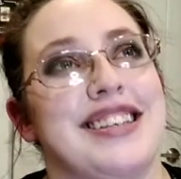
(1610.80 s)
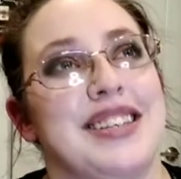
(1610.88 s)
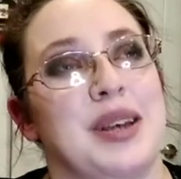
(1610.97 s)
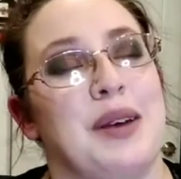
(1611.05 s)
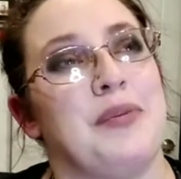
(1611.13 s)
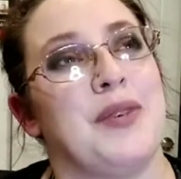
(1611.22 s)
as
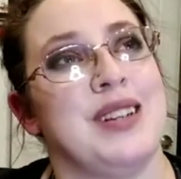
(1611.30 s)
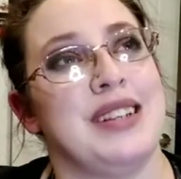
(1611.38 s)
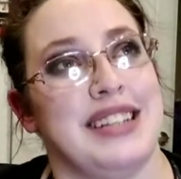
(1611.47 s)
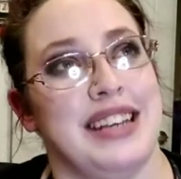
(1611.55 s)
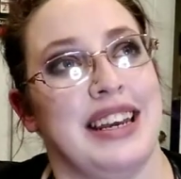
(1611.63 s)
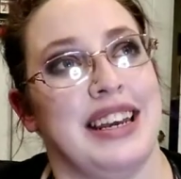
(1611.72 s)

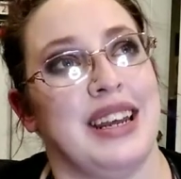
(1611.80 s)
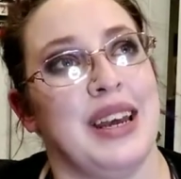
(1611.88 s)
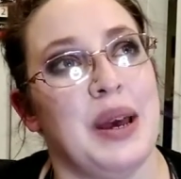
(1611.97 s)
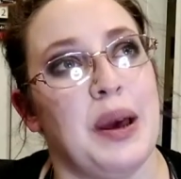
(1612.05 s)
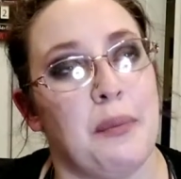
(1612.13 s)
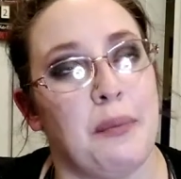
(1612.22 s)
someone did
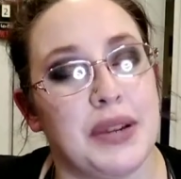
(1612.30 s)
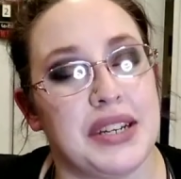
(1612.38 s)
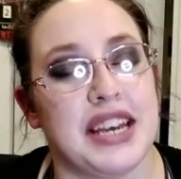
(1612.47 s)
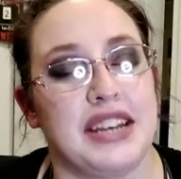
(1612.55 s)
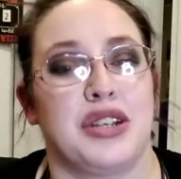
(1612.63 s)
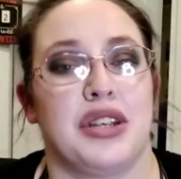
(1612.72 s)

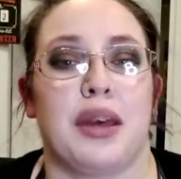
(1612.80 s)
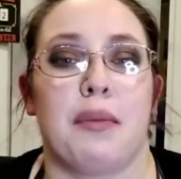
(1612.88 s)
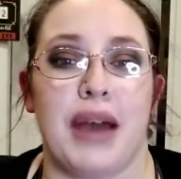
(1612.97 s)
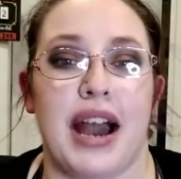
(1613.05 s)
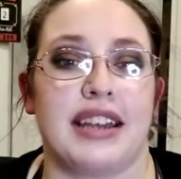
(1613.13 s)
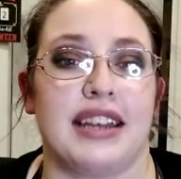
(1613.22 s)
potentially
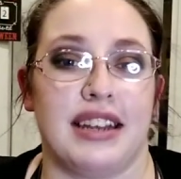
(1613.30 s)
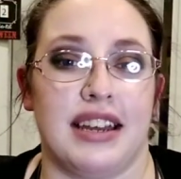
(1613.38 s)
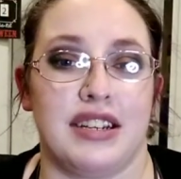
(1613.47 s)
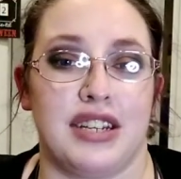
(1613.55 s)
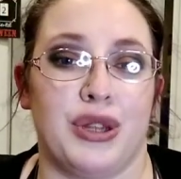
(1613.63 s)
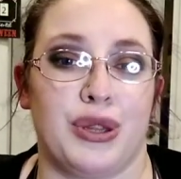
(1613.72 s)
back in
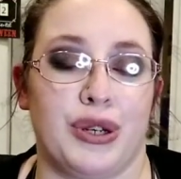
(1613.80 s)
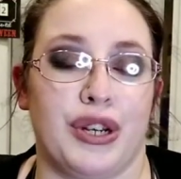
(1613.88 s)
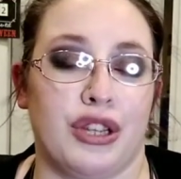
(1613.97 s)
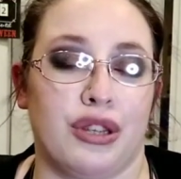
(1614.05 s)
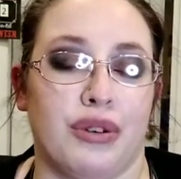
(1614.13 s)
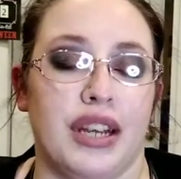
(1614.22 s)

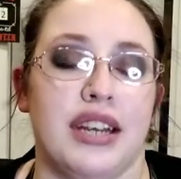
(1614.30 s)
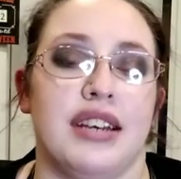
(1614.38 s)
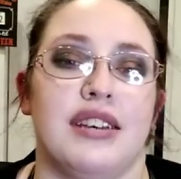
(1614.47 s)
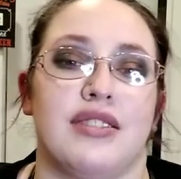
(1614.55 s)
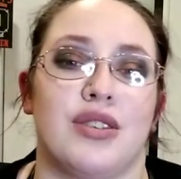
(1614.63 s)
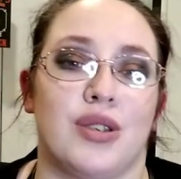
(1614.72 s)
1933
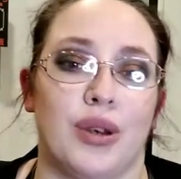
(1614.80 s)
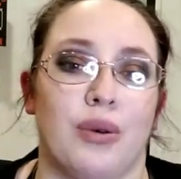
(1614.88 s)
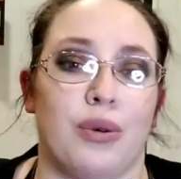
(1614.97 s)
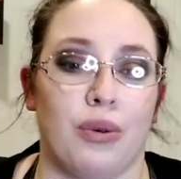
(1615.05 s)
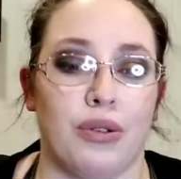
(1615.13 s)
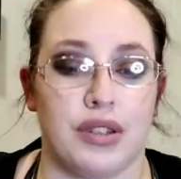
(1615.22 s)
is
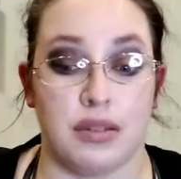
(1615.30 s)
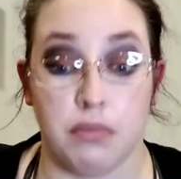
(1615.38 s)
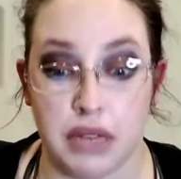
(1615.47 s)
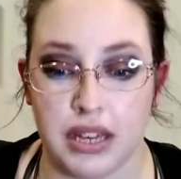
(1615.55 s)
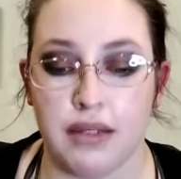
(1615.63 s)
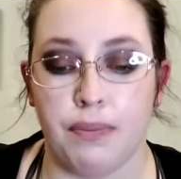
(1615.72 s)
so cool to
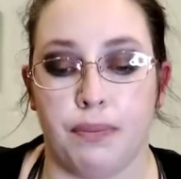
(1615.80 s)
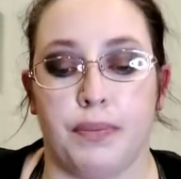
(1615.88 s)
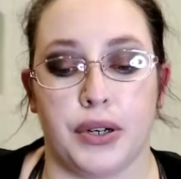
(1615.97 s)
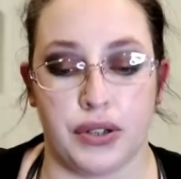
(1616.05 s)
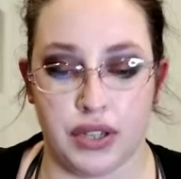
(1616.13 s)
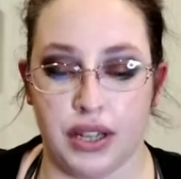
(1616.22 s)
me
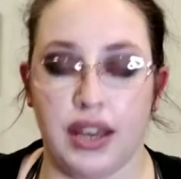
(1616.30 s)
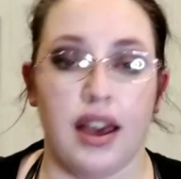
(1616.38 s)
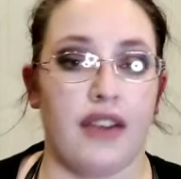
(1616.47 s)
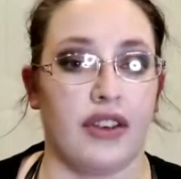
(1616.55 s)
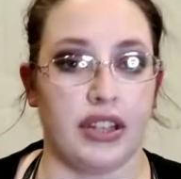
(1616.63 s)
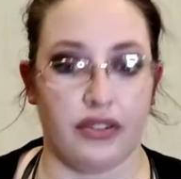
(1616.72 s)

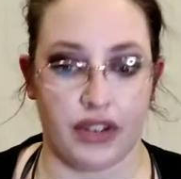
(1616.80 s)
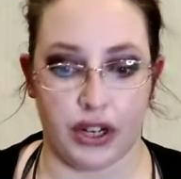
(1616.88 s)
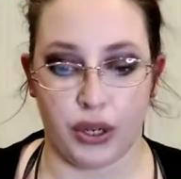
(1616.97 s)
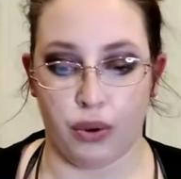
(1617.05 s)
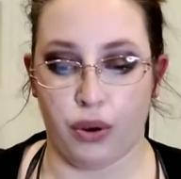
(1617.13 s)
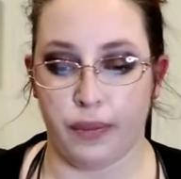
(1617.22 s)
personally I find that
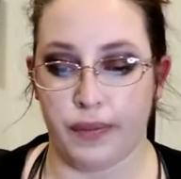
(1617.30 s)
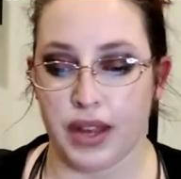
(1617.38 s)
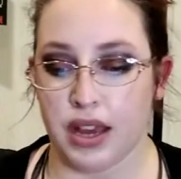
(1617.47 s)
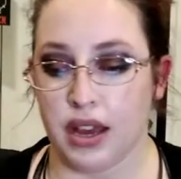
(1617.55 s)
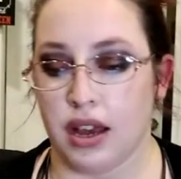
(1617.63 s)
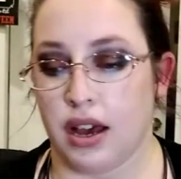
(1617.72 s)
very cool
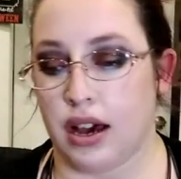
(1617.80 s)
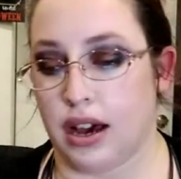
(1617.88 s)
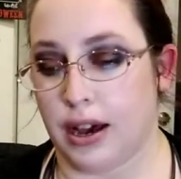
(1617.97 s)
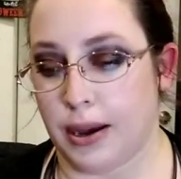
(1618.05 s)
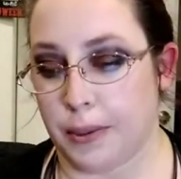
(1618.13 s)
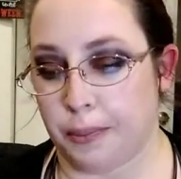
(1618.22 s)

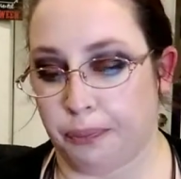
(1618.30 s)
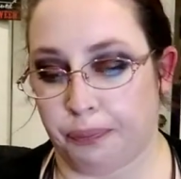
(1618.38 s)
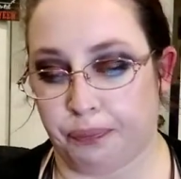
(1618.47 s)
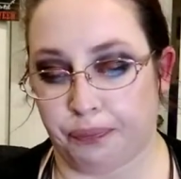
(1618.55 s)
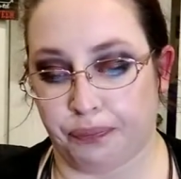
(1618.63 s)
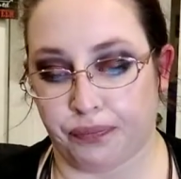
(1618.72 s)

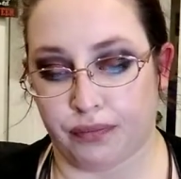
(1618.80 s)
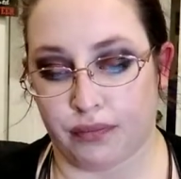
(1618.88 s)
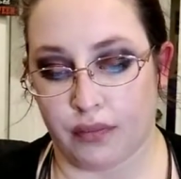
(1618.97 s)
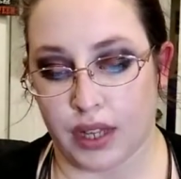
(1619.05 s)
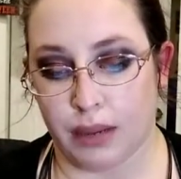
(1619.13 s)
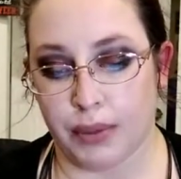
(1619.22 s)
um,
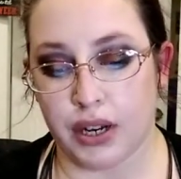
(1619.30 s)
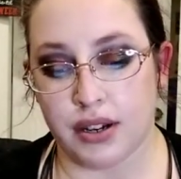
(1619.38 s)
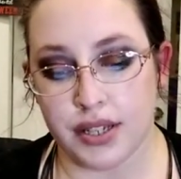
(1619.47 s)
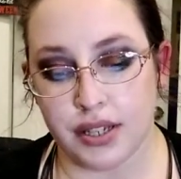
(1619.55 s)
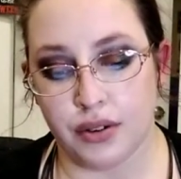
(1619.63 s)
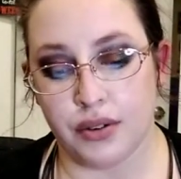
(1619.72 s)
but
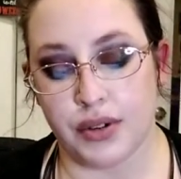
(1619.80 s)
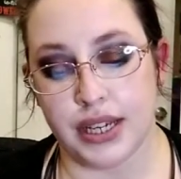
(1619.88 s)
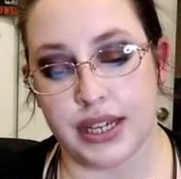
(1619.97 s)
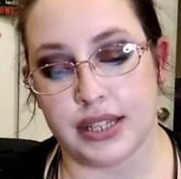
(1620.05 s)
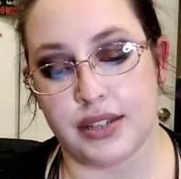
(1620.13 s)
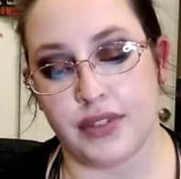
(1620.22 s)
also
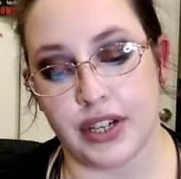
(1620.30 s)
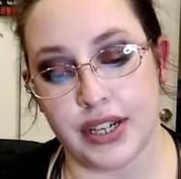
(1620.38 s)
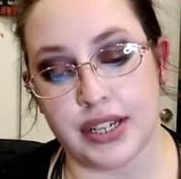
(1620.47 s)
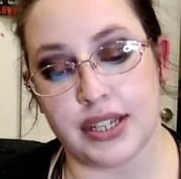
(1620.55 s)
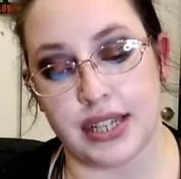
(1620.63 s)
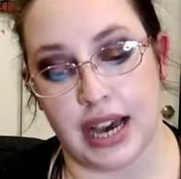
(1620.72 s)
it's
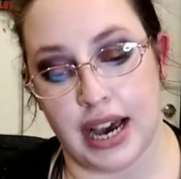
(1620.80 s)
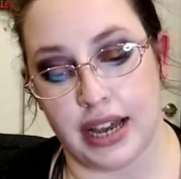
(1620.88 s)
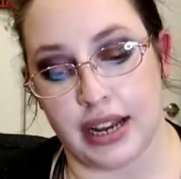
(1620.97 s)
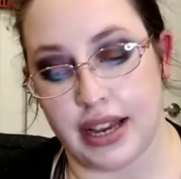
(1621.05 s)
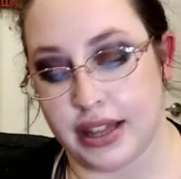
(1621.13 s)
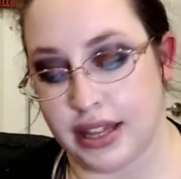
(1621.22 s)
very sad